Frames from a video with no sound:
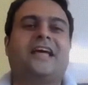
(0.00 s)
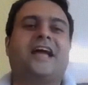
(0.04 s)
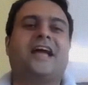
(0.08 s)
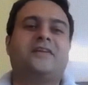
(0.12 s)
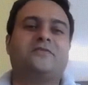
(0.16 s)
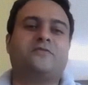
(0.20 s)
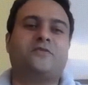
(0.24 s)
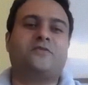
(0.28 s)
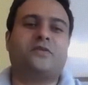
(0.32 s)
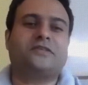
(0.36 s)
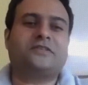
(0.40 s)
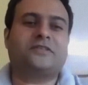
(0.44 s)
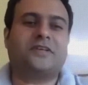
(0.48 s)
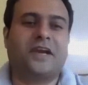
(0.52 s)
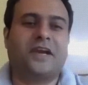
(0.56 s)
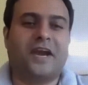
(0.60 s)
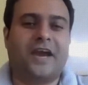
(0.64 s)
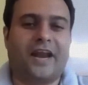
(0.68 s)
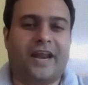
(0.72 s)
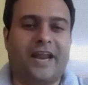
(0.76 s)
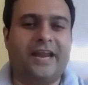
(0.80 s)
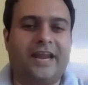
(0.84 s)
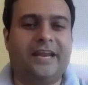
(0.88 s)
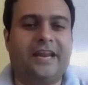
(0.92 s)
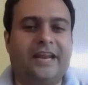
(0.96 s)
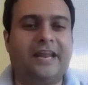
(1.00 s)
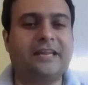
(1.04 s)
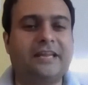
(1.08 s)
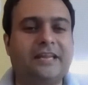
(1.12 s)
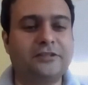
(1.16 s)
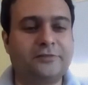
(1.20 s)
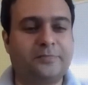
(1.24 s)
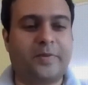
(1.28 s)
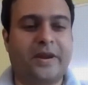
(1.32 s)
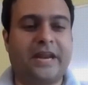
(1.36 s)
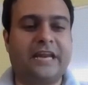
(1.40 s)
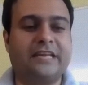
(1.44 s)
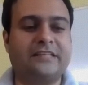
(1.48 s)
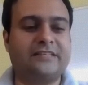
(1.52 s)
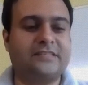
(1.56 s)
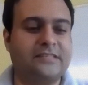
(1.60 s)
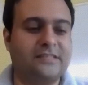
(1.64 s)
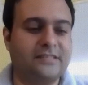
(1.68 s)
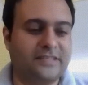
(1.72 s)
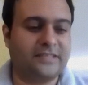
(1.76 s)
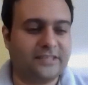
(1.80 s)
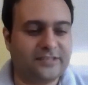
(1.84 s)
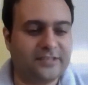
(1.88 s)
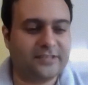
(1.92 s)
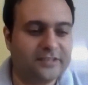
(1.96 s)
that was great and inspirational
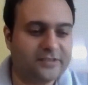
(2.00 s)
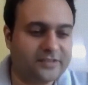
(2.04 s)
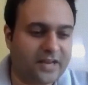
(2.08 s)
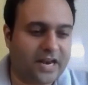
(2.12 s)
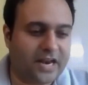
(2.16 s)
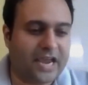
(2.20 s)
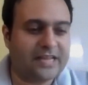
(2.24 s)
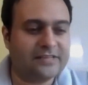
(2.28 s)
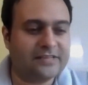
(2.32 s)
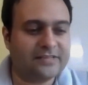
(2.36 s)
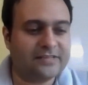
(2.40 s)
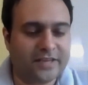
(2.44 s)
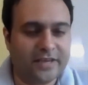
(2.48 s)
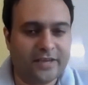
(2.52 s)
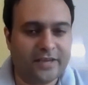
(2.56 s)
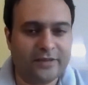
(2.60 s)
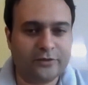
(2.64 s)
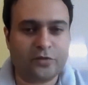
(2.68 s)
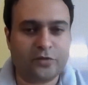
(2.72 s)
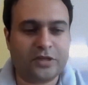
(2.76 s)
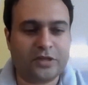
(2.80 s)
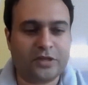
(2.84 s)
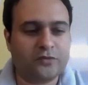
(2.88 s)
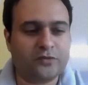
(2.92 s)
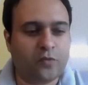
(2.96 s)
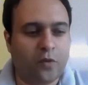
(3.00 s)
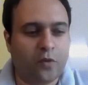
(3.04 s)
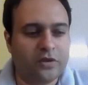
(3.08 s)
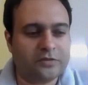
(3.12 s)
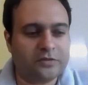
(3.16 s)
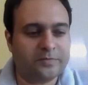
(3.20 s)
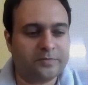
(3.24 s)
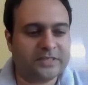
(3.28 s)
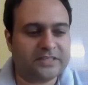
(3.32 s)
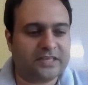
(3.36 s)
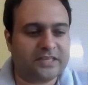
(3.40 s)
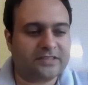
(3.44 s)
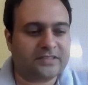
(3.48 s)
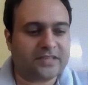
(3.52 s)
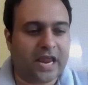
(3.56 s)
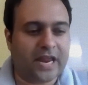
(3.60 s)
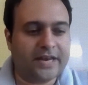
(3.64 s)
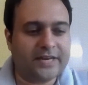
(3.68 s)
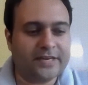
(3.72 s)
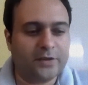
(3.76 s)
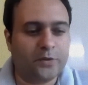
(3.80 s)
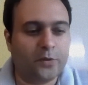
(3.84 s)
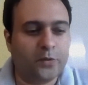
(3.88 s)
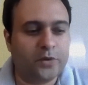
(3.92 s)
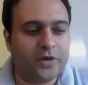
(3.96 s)
session, sir, I'll say. So this was Mr.
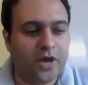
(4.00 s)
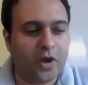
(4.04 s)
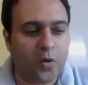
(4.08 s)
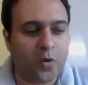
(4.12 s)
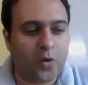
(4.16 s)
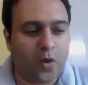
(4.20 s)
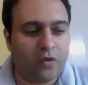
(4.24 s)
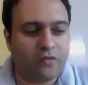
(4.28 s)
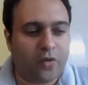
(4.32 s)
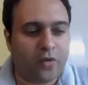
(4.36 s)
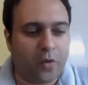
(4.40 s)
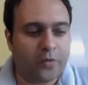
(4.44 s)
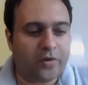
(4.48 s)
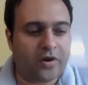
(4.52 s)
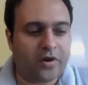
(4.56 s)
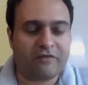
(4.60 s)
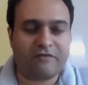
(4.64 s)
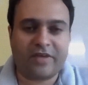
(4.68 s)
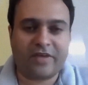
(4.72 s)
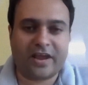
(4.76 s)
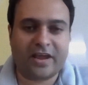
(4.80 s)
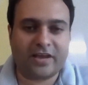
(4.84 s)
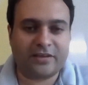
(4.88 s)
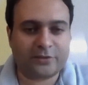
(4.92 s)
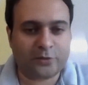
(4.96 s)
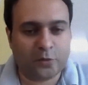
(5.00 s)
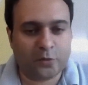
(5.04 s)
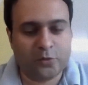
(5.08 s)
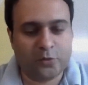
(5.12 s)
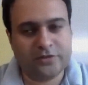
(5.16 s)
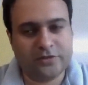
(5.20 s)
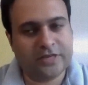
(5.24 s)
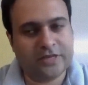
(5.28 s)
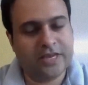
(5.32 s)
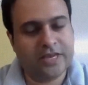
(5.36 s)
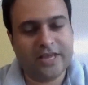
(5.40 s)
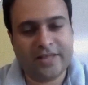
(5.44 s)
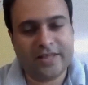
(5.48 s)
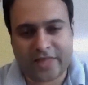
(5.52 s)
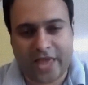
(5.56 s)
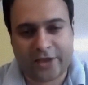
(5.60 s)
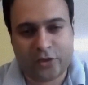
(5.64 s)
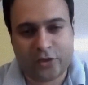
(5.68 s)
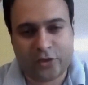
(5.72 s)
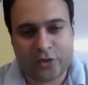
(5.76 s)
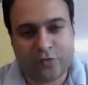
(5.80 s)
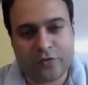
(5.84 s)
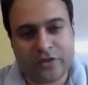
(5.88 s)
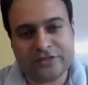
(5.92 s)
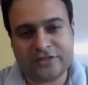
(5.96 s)
Sandy Hooda, co-founder of VEGA Schools.
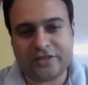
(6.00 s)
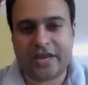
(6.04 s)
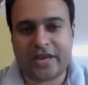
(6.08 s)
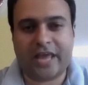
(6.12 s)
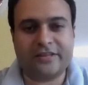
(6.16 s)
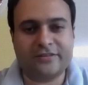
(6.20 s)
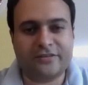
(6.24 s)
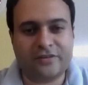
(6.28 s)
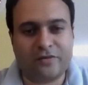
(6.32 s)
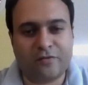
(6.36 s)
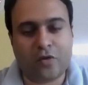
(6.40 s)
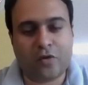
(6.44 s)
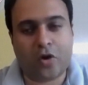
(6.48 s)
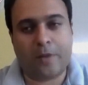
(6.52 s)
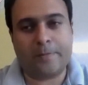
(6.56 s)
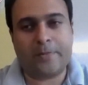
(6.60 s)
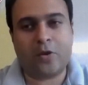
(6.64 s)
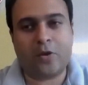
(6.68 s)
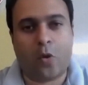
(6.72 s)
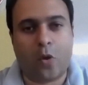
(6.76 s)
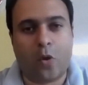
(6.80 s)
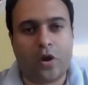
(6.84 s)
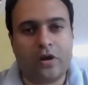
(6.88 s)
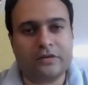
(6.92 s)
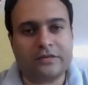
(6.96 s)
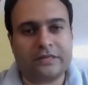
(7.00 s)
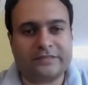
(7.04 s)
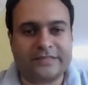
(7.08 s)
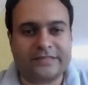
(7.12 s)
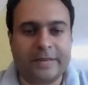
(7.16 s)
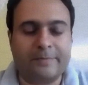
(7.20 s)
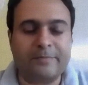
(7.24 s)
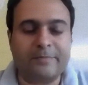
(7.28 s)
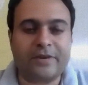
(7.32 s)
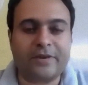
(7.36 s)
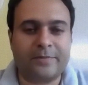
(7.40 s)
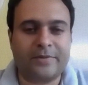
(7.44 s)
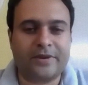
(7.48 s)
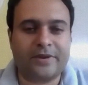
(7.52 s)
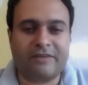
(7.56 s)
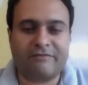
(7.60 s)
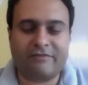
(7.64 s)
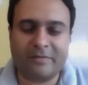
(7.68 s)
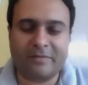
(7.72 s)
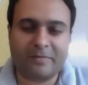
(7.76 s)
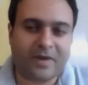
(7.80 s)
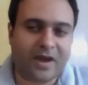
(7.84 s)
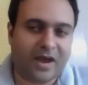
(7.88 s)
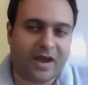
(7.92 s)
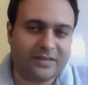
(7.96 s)
Thank you once again, sir, for coming on STEM Club India
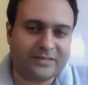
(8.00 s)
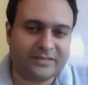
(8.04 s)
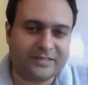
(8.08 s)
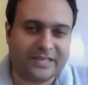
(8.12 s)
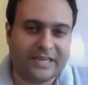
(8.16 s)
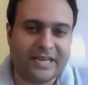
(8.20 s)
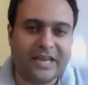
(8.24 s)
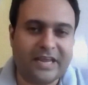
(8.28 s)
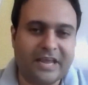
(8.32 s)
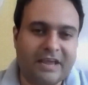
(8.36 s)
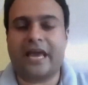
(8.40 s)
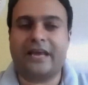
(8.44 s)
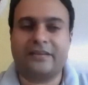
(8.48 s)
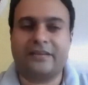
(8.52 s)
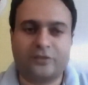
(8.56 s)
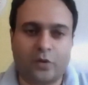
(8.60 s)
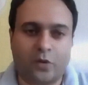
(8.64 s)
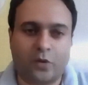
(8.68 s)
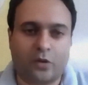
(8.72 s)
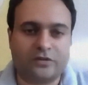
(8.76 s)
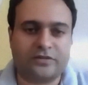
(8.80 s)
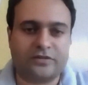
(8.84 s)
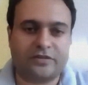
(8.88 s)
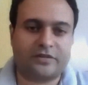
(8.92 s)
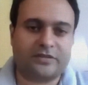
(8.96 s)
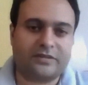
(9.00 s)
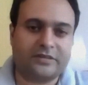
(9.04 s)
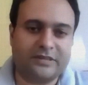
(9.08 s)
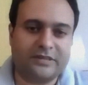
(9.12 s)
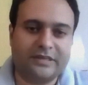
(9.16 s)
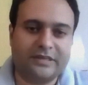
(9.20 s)
webcast. Thanks a lot, sir.